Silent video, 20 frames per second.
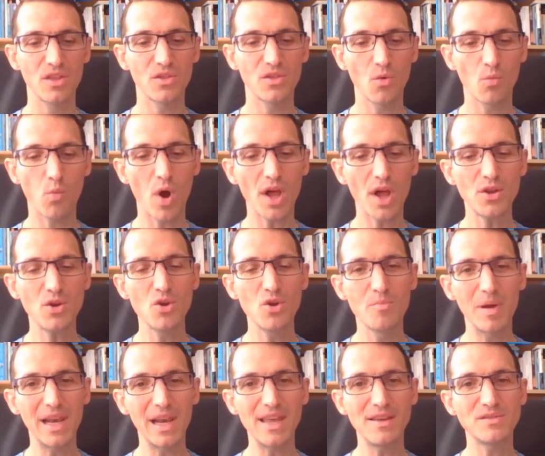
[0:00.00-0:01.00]
The one
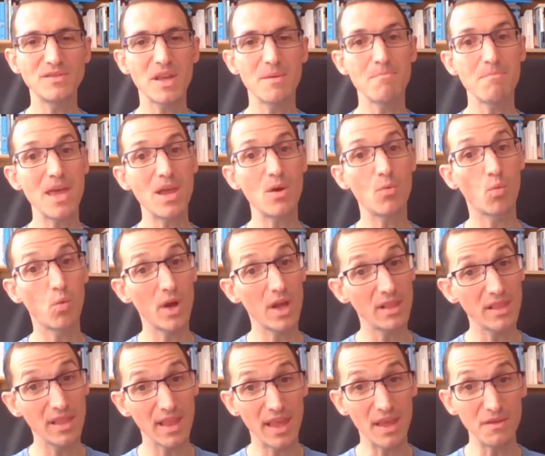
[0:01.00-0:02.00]
who believes in me
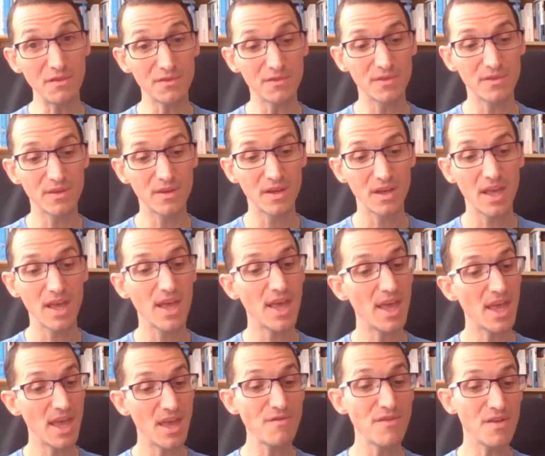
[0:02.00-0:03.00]
will live,
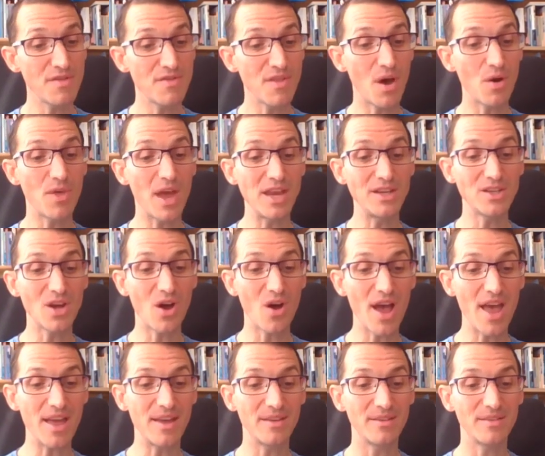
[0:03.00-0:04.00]
even though they
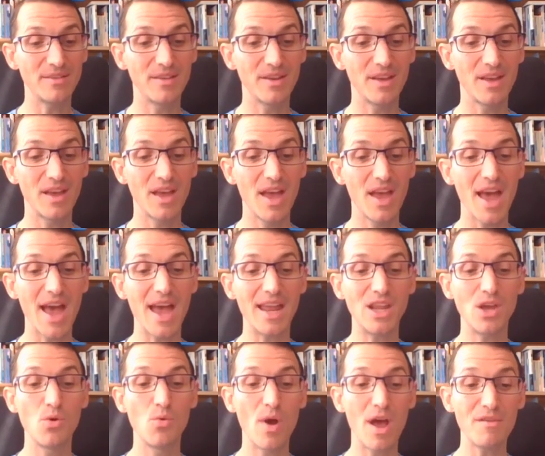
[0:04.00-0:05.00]
die.
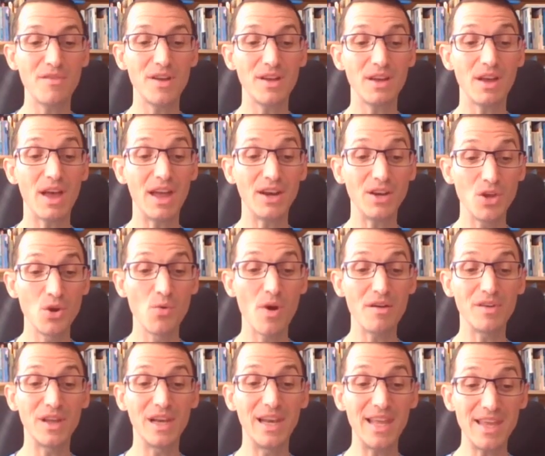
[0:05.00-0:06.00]
And whoever
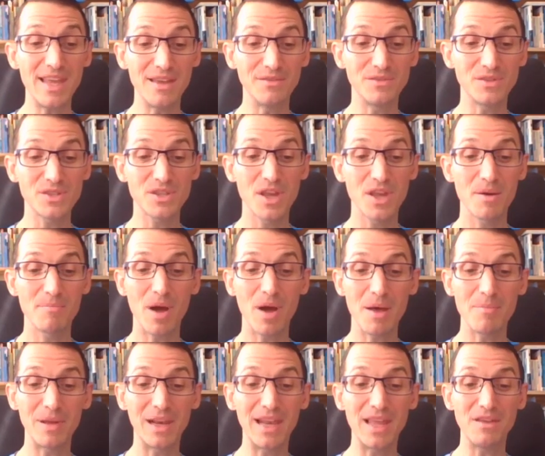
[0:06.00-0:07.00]
lives
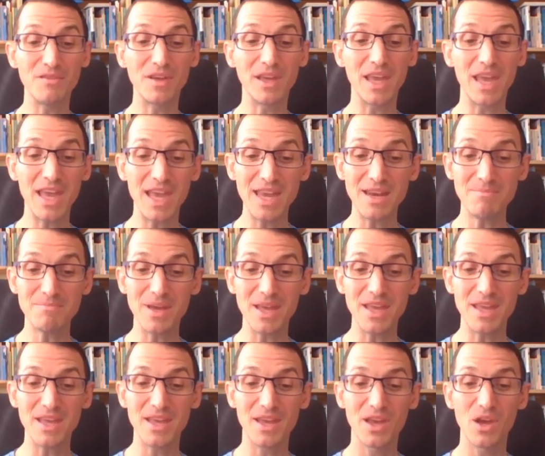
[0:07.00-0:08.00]
by believing in
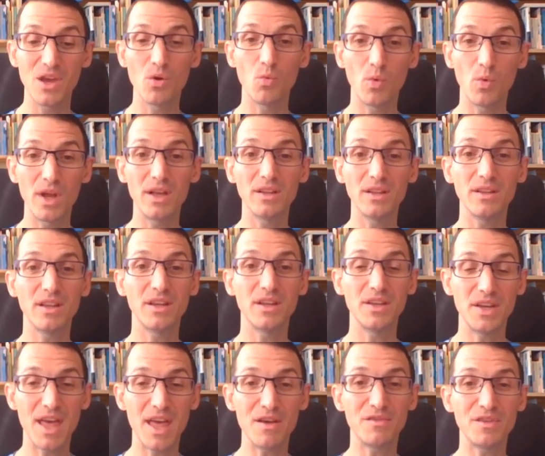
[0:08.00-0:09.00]
me will
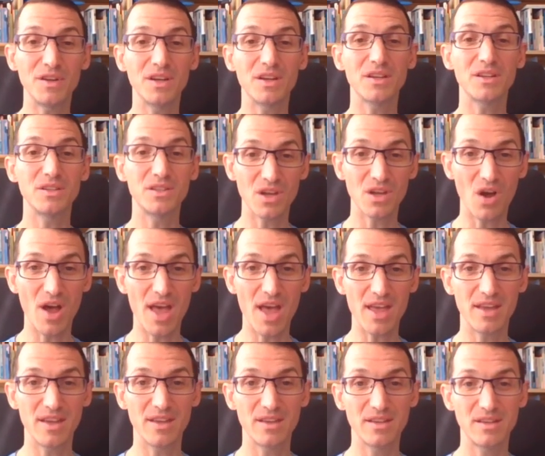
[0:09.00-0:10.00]
never
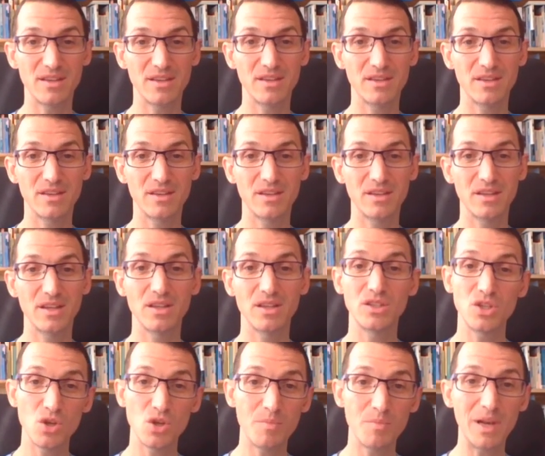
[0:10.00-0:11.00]
die."
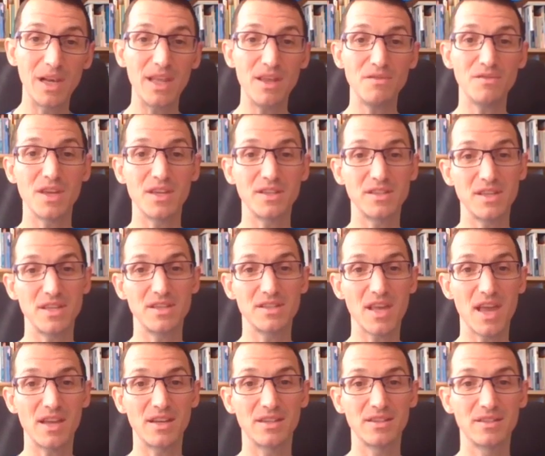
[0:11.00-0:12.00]
"Do you believe this?" he
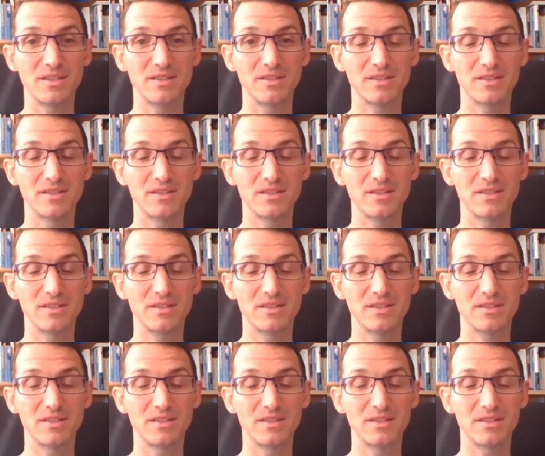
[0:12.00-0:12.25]
said.